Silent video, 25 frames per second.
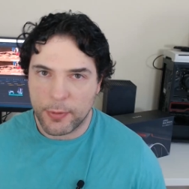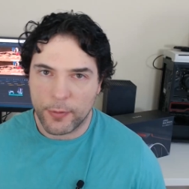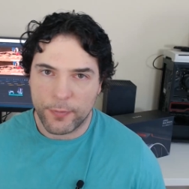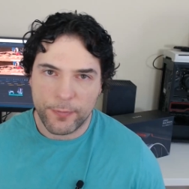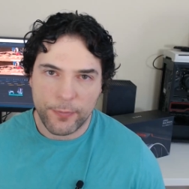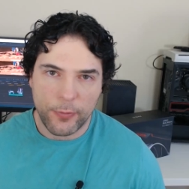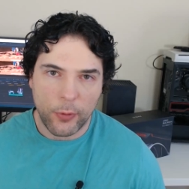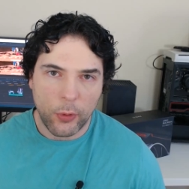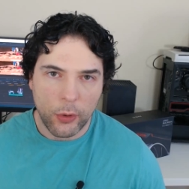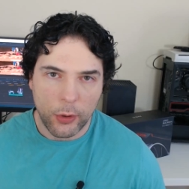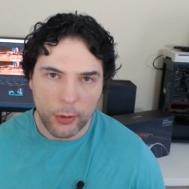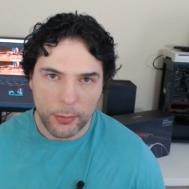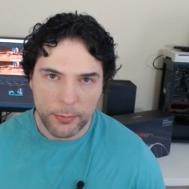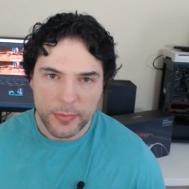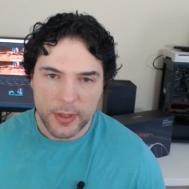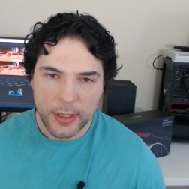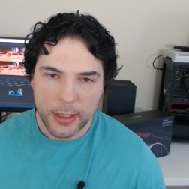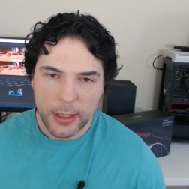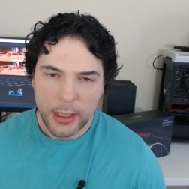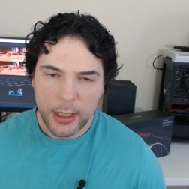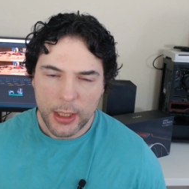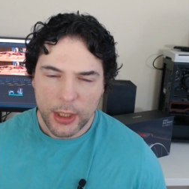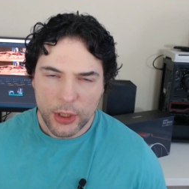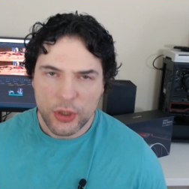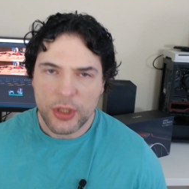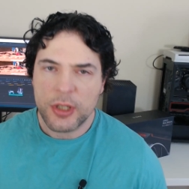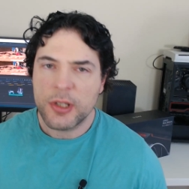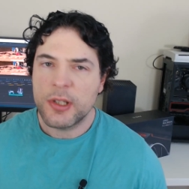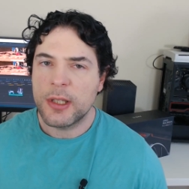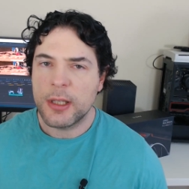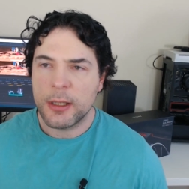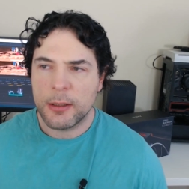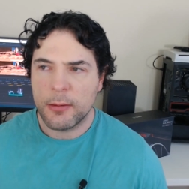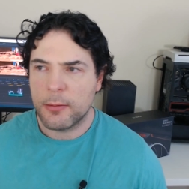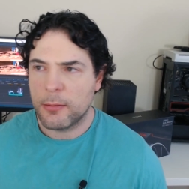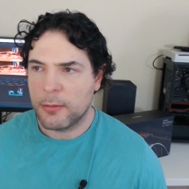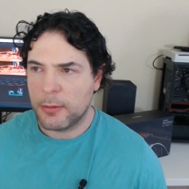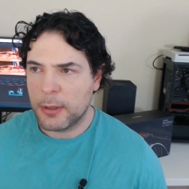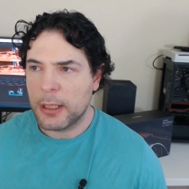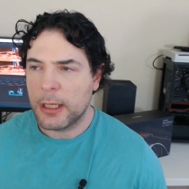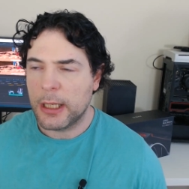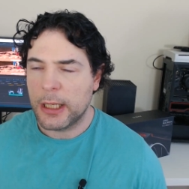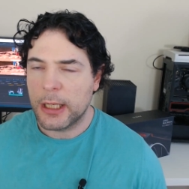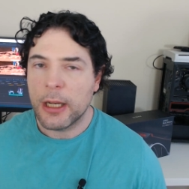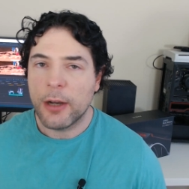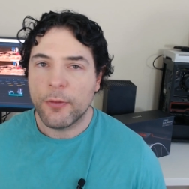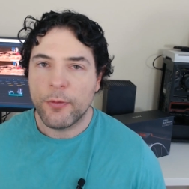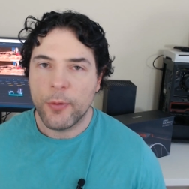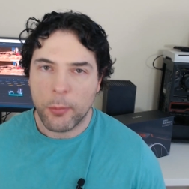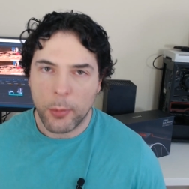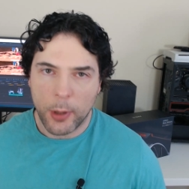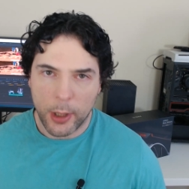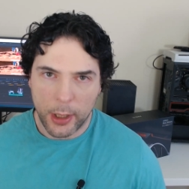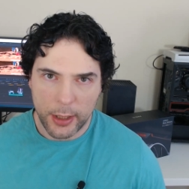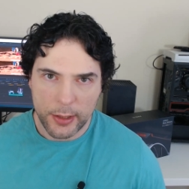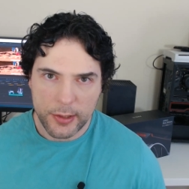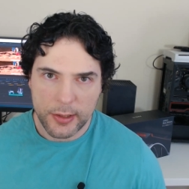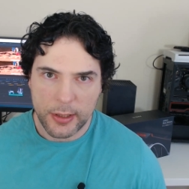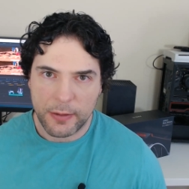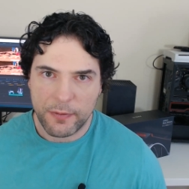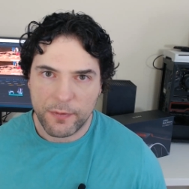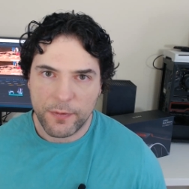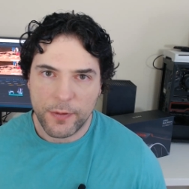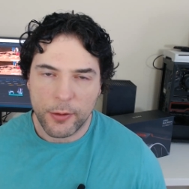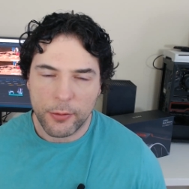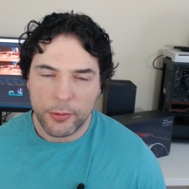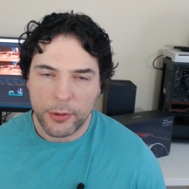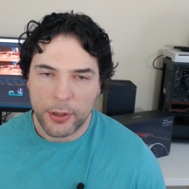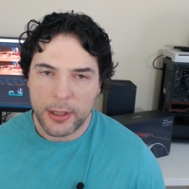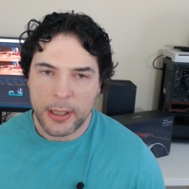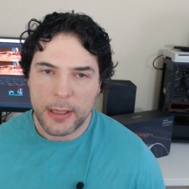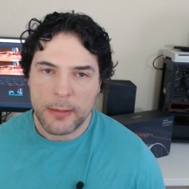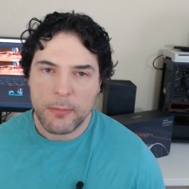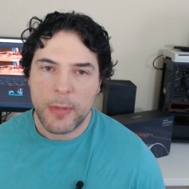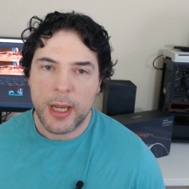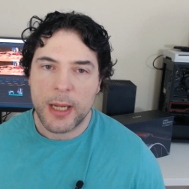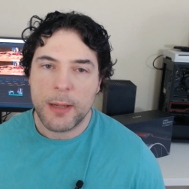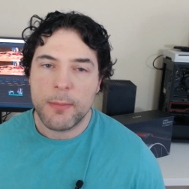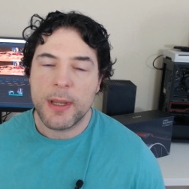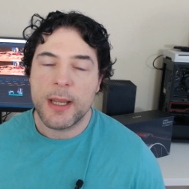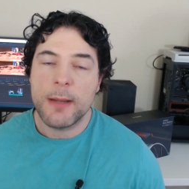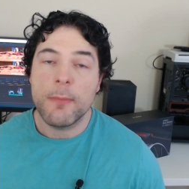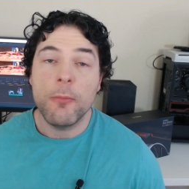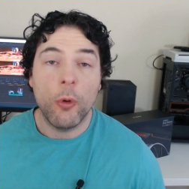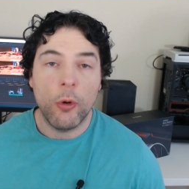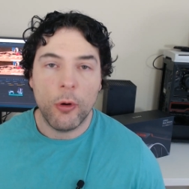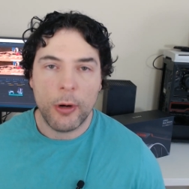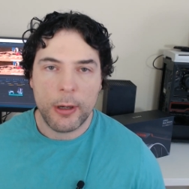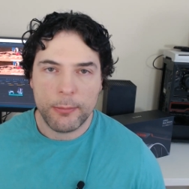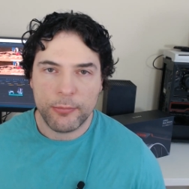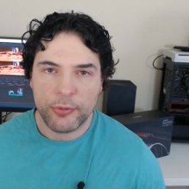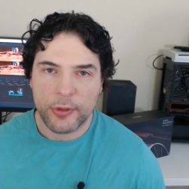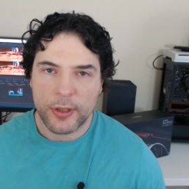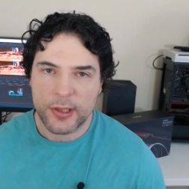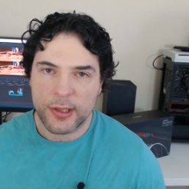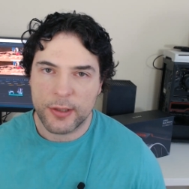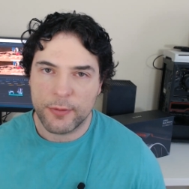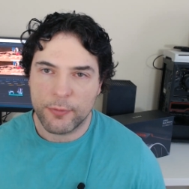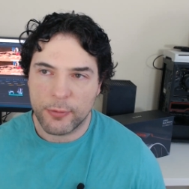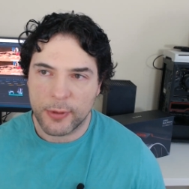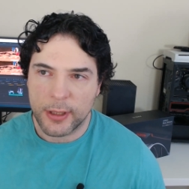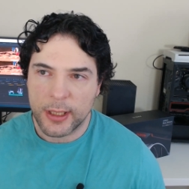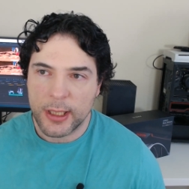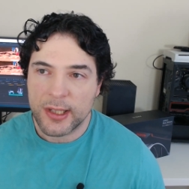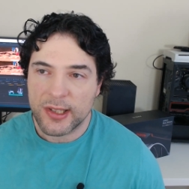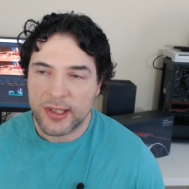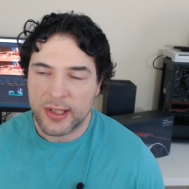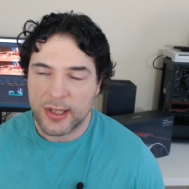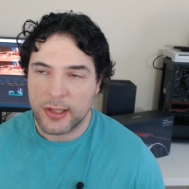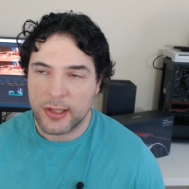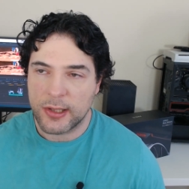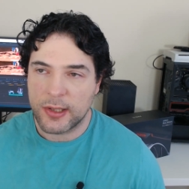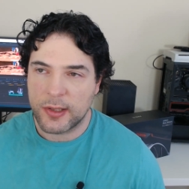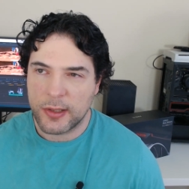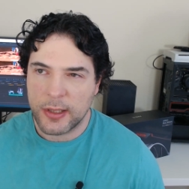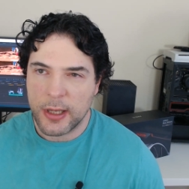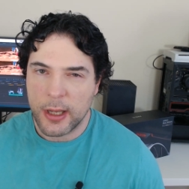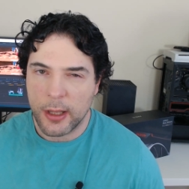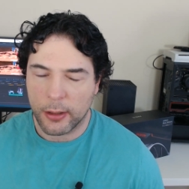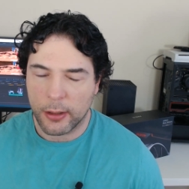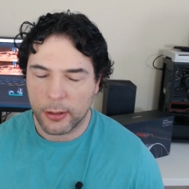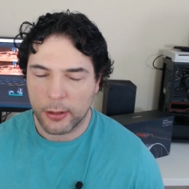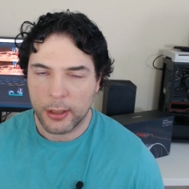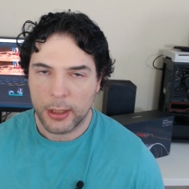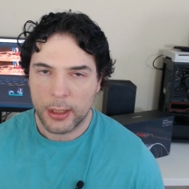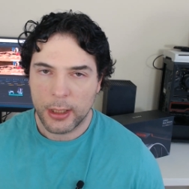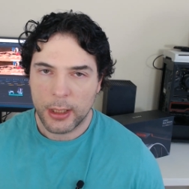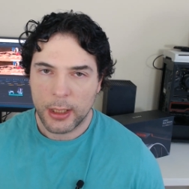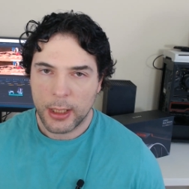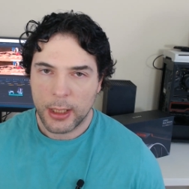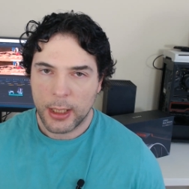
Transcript: performed. Just in other words, I feel that they may be more impressive releases still.